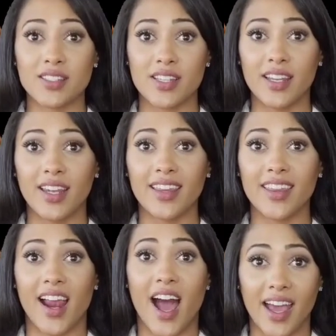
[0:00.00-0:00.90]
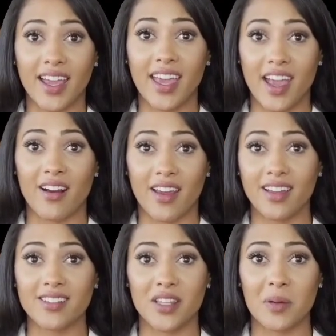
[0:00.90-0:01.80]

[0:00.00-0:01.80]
Finally, it is important